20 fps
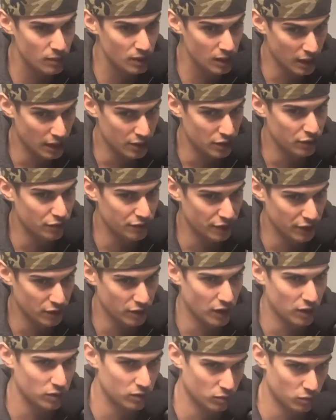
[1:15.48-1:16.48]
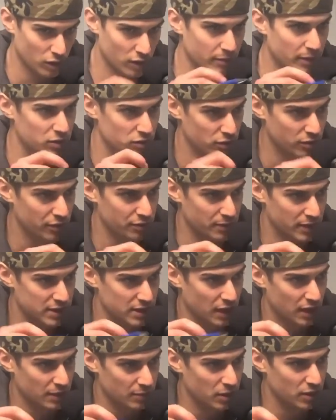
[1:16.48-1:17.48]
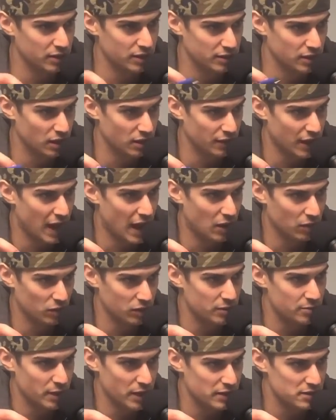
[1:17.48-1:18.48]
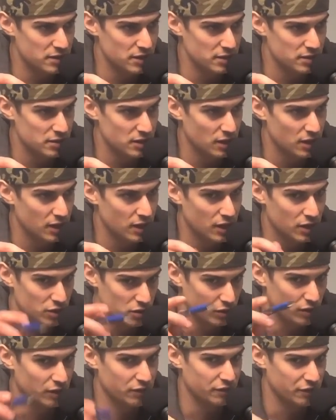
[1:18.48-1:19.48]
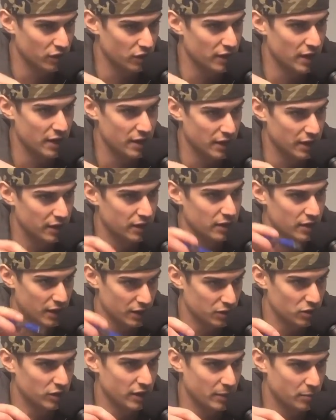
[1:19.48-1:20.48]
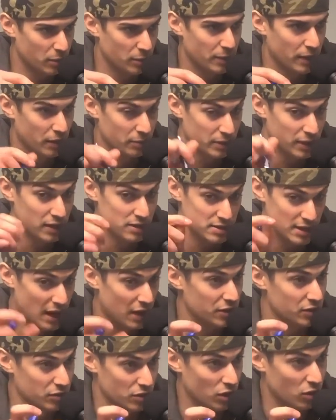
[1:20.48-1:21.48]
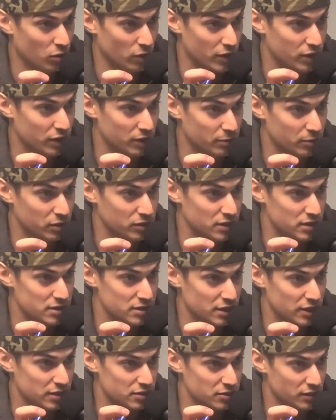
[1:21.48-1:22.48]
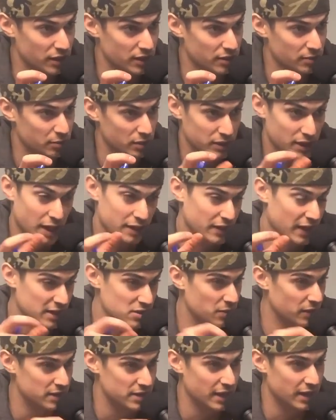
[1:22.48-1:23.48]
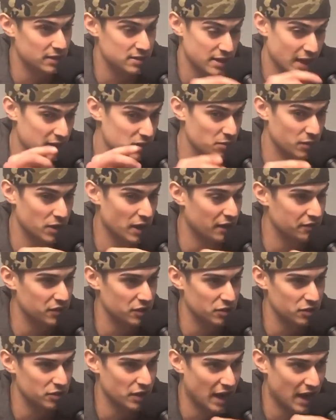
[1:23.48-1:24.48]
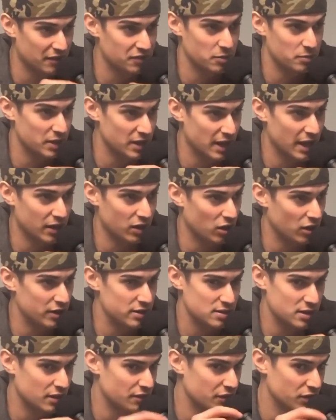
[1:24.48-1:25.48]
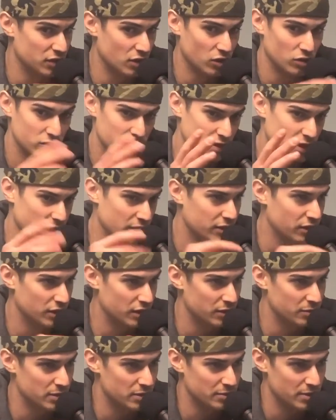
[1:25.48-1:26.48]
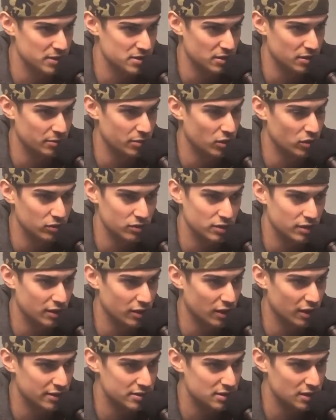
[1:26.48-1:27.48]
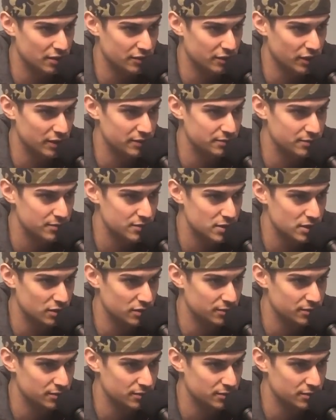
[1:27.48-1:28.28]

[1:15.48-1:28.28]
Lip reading: and you figure out what am I doing with my time on the hourly basis, you can fill that in and you'll get prepared because now you know where you can put these things, right? But that's what it takes. That's what you have to do. You have to be that honest. And if you don't, then you're going to be missing the boat in a lot of stuff, right? So